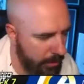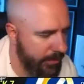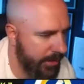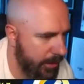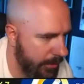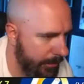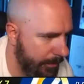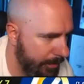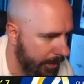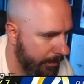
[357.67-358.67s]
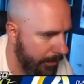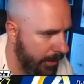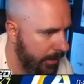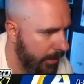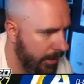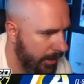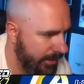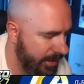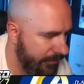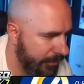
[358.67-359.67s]
don't think that could have been a pick, but
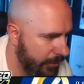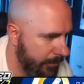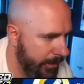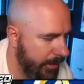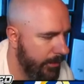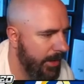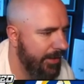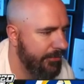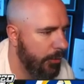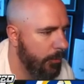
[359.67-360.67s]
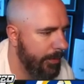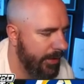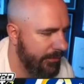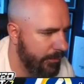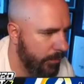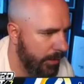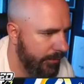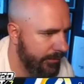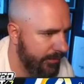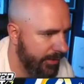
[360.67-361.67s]
it definitely could have been in as open as it
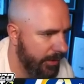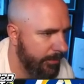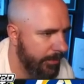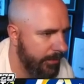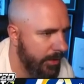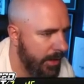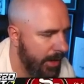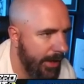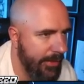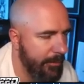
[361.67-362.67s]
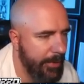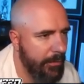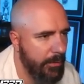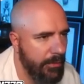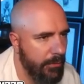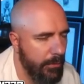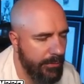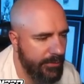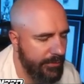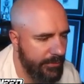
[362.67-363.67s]
was developing. And then the pick we threw
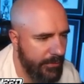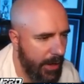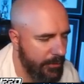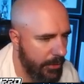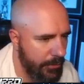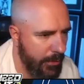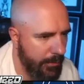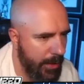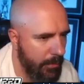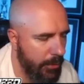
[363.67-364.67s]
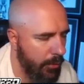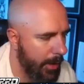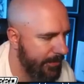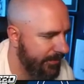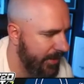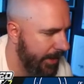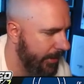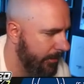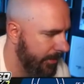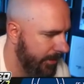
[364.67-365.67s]
was just I thought the back would go up the
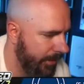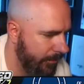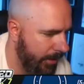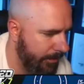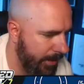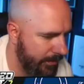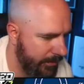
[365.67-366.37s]
sideline, but he came right back to